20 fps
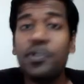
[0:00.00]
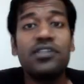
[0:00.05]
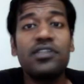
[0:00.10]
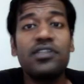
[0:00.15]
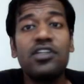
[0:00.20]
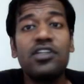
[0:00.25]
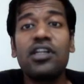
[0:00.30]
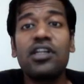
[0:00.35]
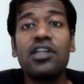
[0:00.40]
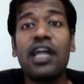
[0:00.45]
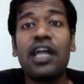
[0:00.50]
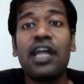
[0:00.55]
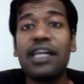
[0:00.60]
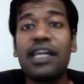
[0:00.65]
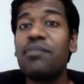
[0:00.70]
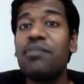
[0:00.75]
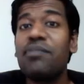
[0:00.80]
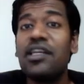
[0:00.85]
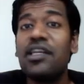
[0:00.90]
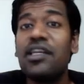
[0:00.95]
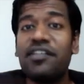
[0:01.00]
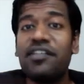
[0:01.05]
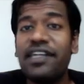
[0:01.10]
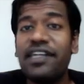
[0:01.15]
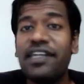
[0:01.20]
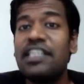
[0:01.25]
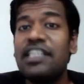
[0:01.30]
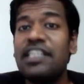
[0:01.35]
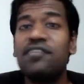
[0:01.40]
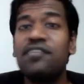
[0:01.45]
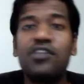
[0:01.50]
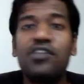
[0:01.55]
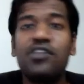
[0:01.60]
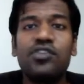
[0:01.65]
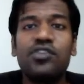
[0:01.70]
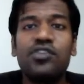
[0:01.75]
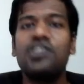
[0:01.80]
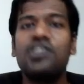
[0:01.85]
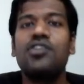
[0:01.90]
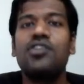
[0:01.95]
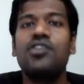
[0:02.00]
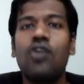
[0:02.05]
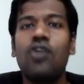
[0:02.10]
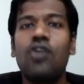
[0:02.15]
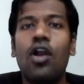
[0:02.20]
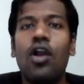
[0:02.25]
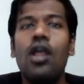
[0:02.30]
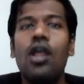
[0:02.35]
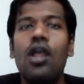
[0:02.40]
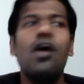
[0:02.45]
that you're attempting, difficulty of the questions and all.